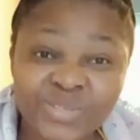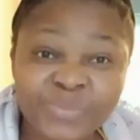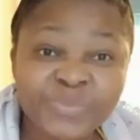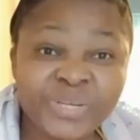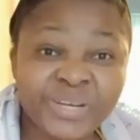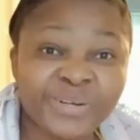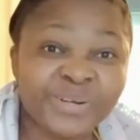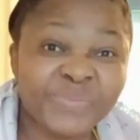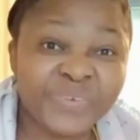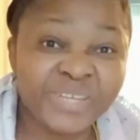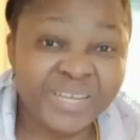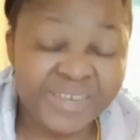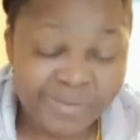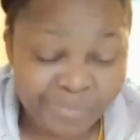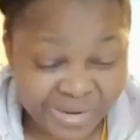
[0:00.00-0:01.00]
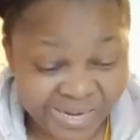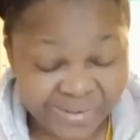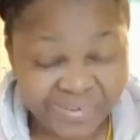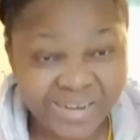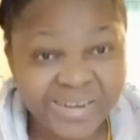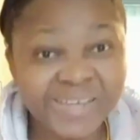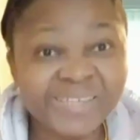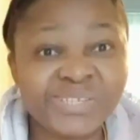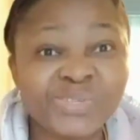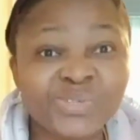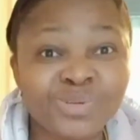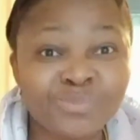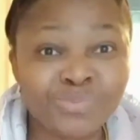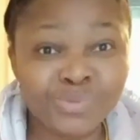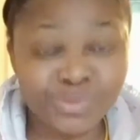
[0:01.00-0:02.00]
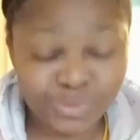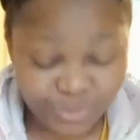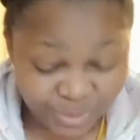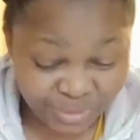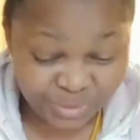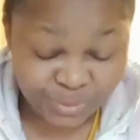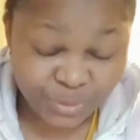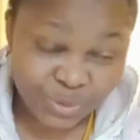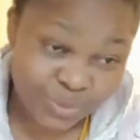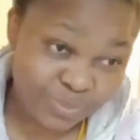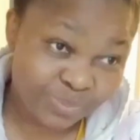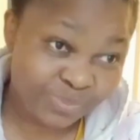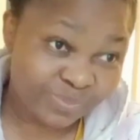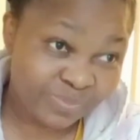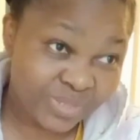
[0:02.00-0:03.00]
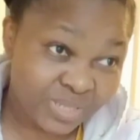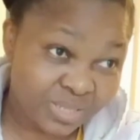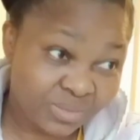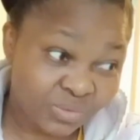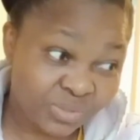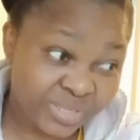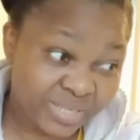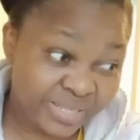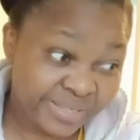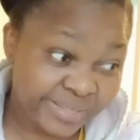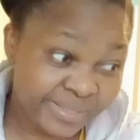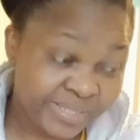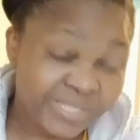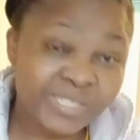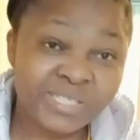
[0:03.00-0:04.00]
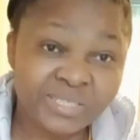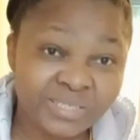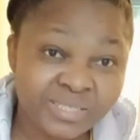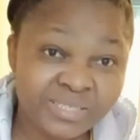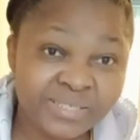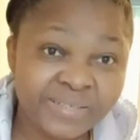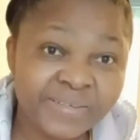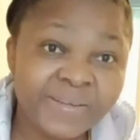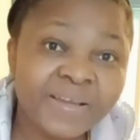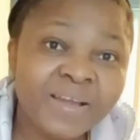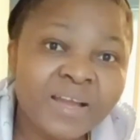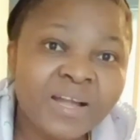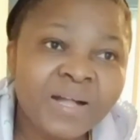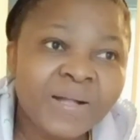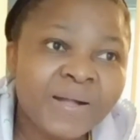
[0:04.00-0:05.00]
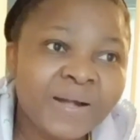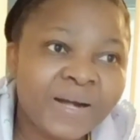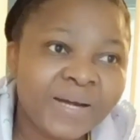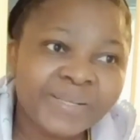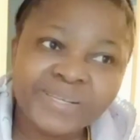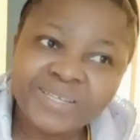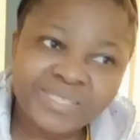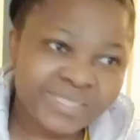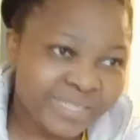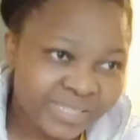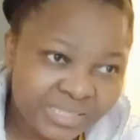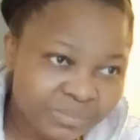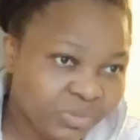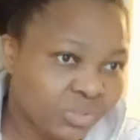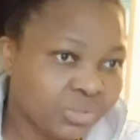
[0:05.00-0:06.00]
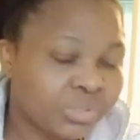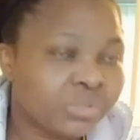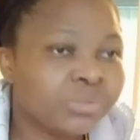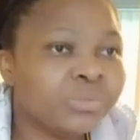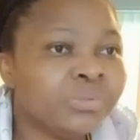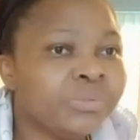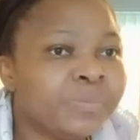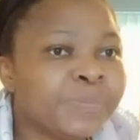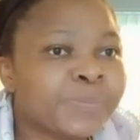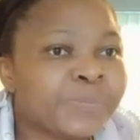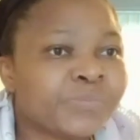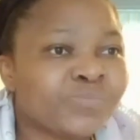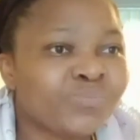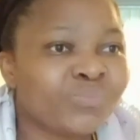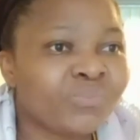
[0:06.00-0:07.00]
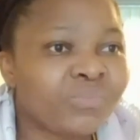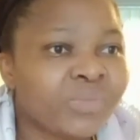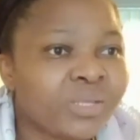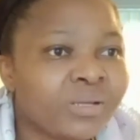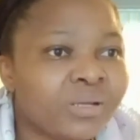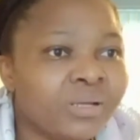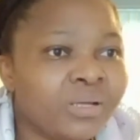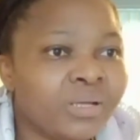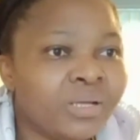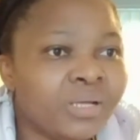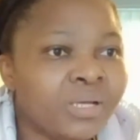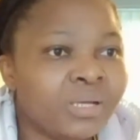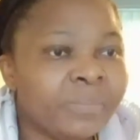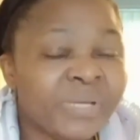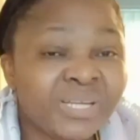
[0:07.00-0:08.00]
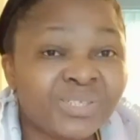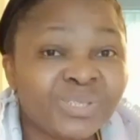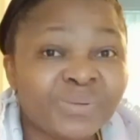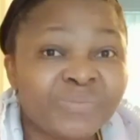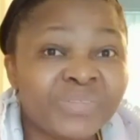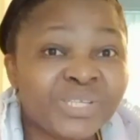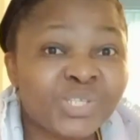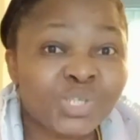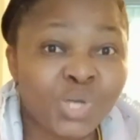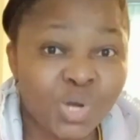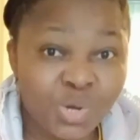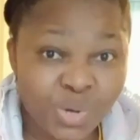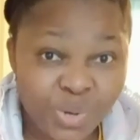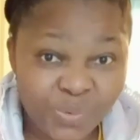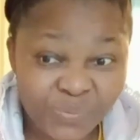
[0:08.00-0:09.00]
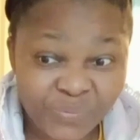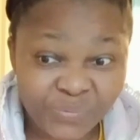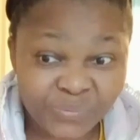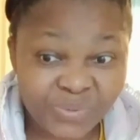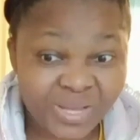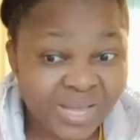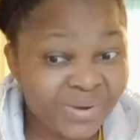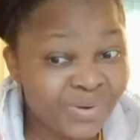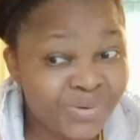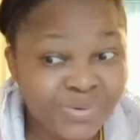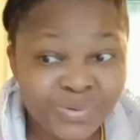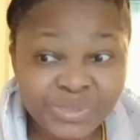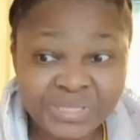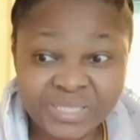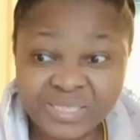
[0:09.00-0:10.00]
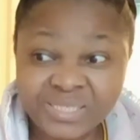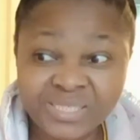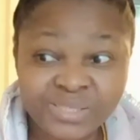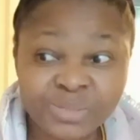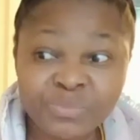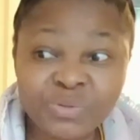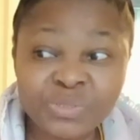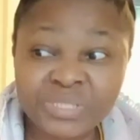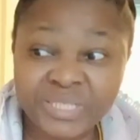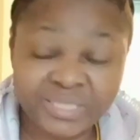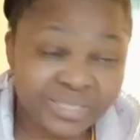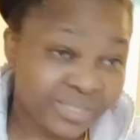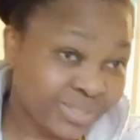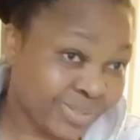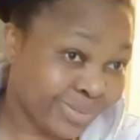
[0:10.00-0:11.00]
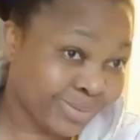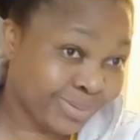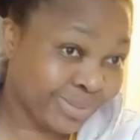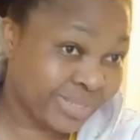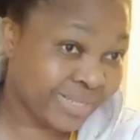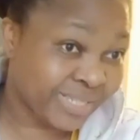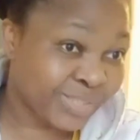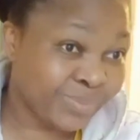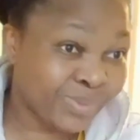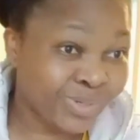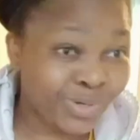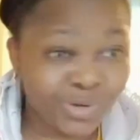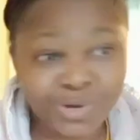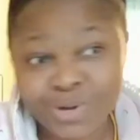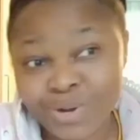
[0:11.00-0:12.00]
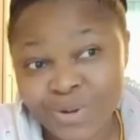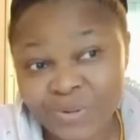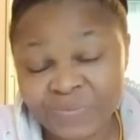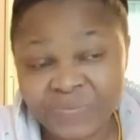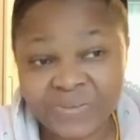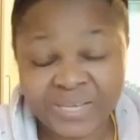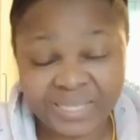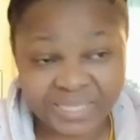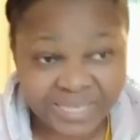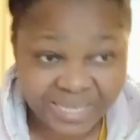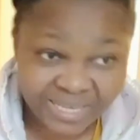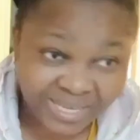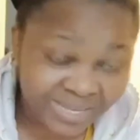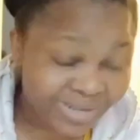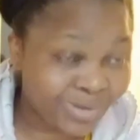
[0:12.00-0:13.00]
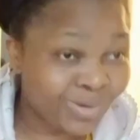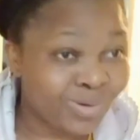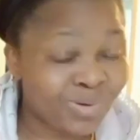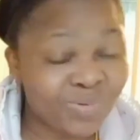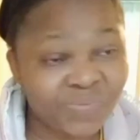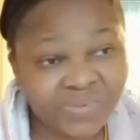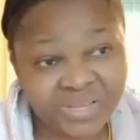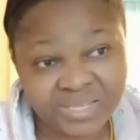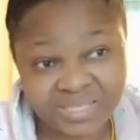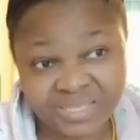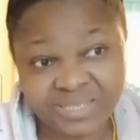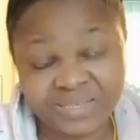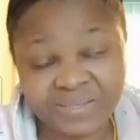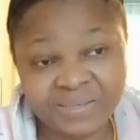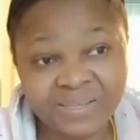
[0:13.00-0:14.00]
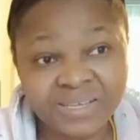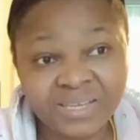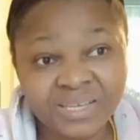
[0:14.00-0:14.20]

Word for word: somebody coughing at the background that's Somto he's home today is Tuesday I didn't send him to school because of this cough. I don't know, since start started school, it has been cough, kata, cough, kata.